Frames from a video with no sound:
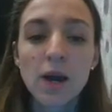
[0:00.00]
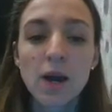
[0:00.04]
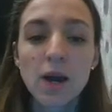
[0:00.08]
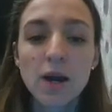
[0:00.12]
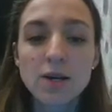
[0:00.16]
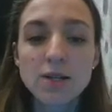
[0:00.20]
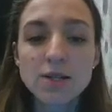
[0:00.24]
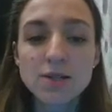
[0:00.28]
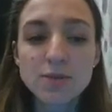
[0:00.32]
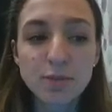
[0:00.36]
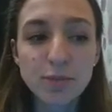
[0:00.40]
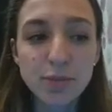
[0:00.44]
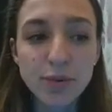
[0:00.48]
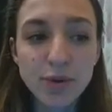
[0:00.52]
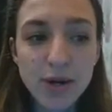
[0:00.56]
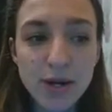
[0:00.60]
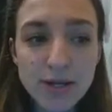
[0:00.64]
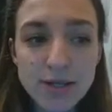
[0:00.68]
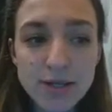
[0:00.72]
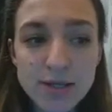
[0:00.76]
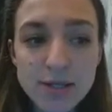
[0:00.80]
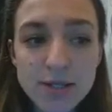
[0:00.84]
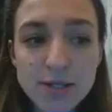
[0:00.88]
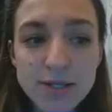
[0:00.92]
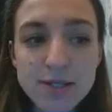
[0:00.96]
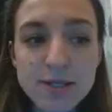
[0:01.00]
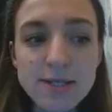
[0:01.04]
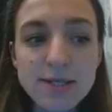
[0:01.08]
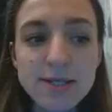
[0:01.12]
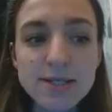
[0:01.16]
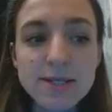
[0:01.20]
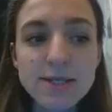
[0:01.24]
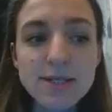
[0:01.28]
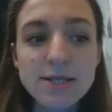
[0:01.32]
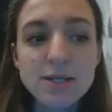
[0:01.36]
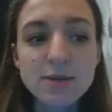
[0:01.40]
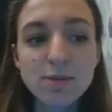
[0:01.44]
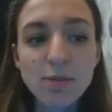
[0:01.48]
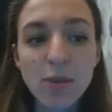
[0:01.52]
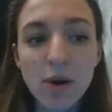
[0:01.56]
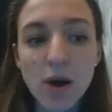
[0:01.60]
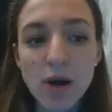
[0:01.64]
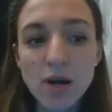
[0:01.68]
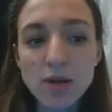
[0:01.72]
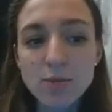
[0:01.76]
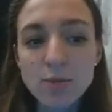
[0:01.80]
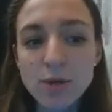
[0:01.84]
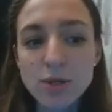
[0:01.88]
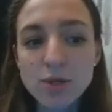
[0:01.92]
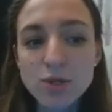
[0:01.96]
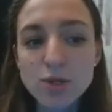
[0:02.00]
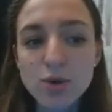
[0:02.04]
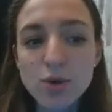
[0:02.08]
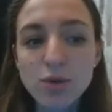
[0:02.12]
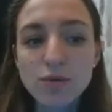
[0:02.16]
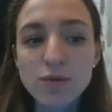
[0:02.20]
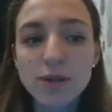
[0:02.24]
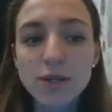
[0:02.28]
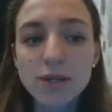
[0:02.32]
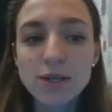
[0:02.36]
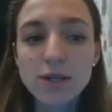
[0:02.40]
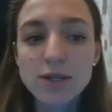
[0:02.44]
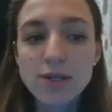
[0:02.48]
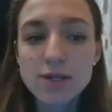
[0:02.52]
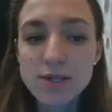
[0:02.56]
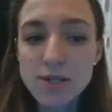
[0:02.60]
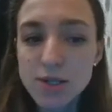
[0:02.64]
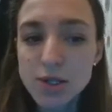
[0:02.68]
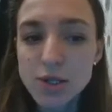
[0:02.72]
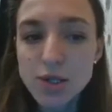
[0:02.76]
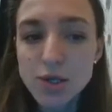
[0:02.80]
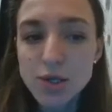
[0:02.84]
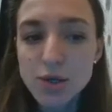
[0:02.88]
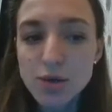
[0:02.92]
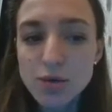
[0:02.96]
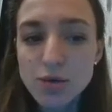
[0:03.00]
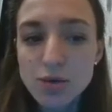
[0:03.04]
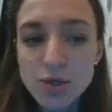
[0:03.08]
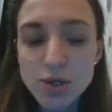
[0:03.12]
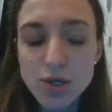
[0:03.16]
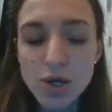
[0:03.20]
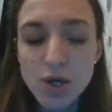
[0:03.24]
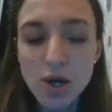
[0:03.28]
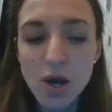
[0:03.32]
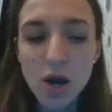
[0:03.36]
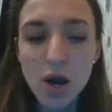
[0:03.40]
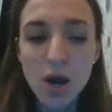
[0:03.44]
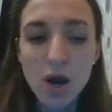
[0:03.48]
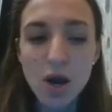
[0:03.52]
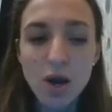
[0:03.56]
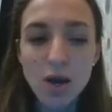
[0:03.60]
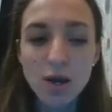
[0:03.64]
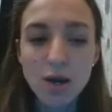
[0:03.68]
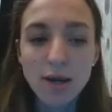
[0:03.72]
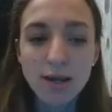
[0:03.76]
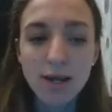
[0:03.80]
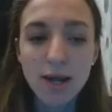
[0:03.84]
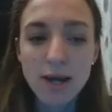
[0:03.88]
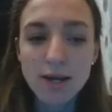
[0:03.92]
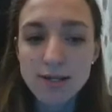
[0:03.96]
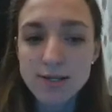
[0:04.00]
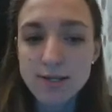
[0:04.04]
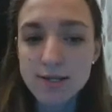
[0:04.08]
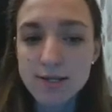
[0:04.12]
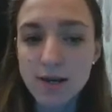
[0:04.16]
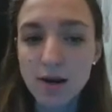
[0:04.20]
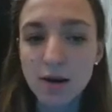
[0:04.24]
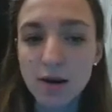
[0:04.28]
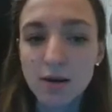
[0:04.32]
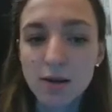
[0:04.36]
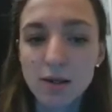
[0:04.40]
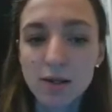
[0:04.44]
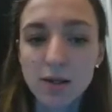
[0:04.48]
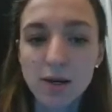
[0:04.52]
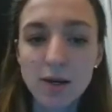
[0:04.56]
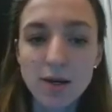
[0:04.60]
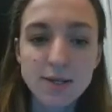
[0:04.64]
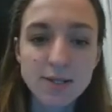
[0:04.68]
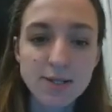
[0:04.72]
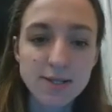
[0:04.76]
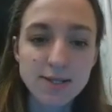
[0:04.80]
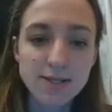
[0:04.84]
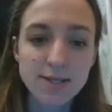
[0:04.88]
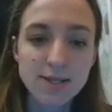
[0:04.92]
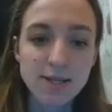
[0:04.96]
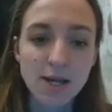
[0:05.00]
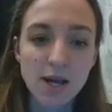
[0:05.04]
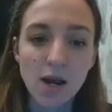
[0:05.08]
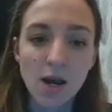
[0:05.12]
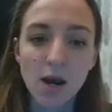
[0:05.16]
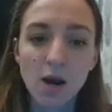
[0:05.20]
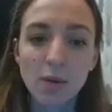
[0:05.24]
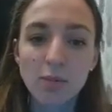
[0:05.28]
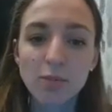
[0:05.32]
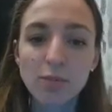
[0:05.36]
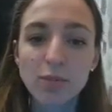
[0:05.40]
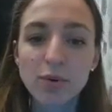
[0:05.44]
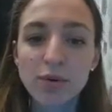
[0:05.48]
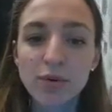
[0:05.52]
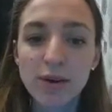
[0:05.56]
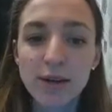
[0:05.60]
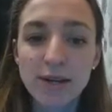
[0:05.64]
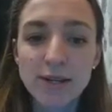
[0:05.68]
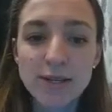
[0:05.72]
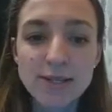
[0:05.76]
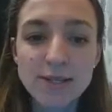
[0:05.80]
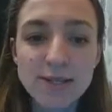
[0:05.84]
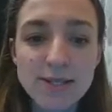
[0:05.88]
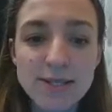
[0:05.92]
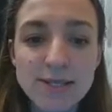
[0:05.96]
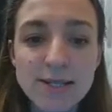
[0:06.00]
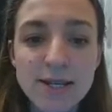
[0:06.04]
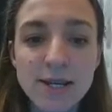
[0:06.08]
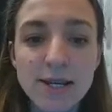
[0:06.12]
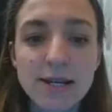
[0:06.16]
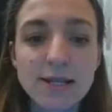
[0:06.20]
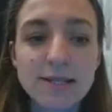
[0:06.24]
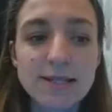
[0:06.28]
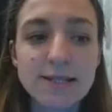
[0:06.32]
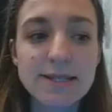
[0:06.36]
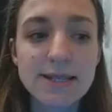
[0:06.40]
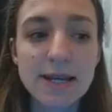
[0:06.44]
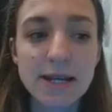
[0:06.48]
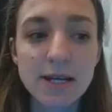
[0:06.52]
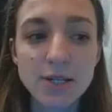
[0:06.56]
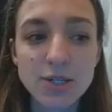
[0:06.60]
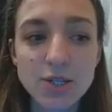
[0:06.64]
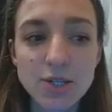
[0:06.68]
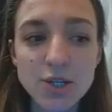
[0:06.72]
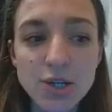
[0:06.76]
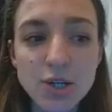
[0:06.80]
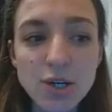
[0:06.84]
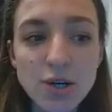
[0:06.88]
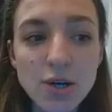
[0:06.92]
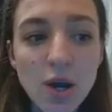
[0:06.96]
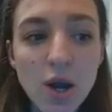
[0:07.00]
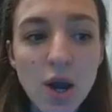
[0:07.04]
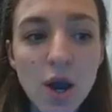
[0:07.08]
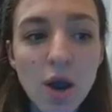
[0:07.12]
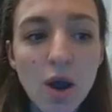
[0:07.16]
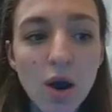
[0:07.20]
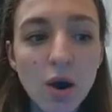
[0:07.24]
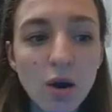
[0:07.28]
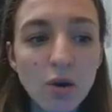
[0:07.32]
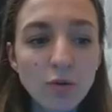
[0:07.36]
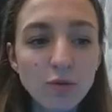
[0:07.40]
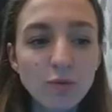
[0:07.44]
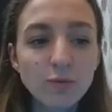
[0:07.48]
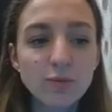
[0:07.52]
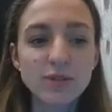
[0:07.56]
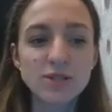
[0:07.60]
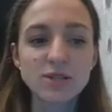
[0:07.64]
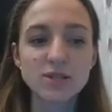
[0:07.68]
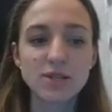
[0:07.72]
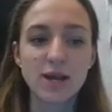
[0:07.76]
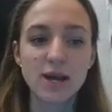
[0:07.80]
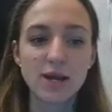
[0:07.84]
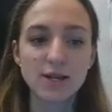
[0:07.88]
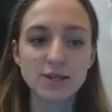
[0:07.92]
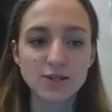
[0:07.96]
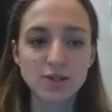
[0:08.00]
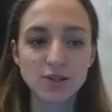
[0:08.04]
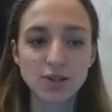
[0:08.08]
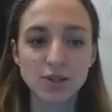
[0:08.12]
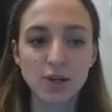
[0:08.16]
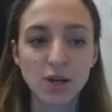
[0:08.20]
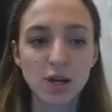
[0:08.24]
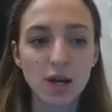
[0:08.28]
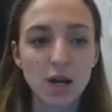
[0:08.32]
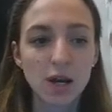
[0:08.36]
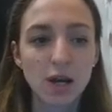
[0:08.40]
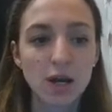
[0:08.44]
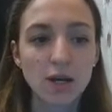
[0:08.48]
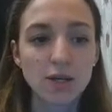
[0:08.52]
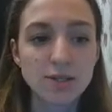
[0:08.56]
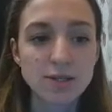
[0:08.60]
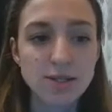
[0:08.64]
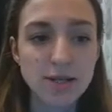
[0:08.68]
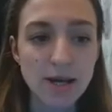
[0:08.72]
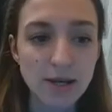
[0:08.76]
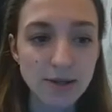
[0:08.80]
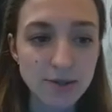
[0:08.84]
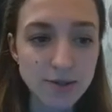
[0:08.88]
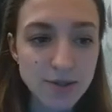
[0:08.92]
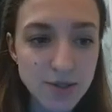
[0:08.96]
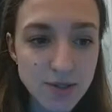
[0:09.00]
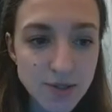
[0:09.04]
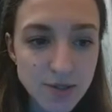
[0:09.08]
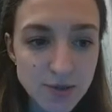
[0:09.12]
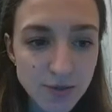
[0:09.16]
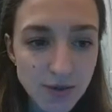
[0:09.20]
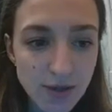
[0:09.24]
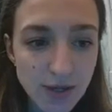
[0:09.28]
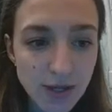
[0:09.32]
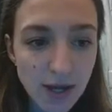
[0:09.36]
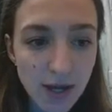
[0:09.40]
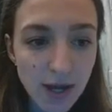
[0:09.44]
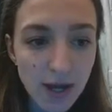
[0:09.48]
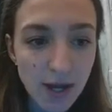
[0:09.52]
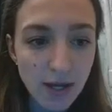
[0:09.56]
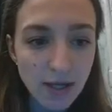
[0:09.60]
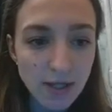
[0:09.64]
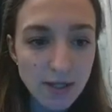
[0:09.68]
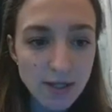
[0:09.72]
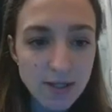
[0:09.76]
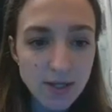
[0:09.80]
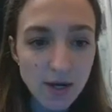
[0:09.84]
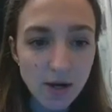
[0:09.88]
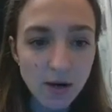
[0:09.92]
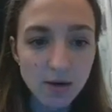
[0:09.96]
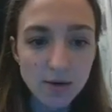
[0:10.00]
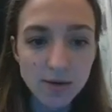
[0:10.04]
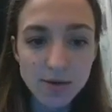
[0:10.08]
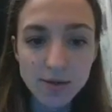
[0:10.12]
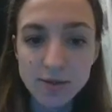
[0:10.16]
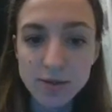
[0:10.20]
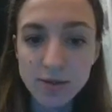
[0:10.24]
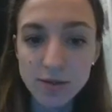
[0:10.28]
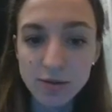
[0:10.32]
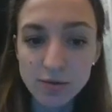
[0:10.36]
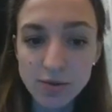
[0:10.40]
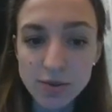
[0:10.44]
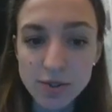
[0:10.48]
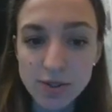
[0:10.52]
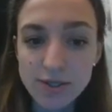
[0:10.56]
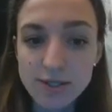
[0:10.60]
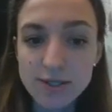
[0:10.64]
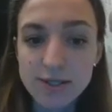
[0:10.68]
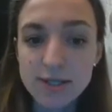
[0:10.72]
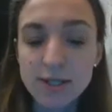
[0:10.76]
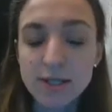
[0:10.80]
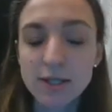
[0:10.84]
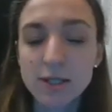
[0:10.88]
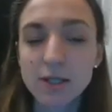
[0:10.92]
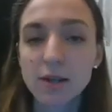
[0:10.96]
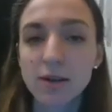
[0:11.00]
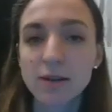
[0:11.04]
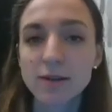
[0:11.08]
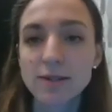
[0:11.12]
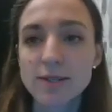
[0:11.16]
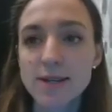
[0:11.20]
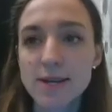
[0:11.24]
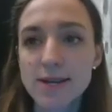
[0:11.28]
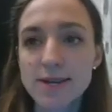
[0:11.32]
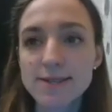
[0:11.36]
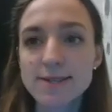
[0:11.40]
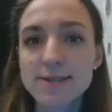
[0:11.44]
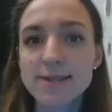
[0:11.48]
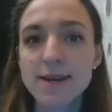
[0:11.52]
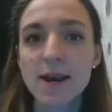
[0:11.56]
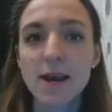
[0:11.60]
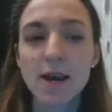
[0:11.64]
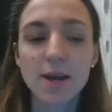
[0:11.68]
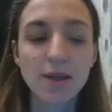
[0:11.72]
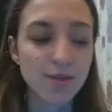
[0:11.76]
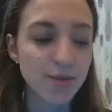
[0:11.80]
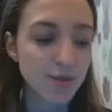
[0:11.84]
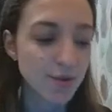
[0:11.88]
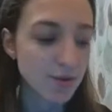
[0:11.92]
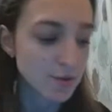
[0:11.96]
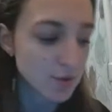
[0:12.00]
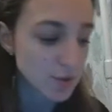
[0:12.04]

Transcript: As present, the department of the institute uh, has organized there operates a center of pediatric dentistry and orthodontics in Odessa and the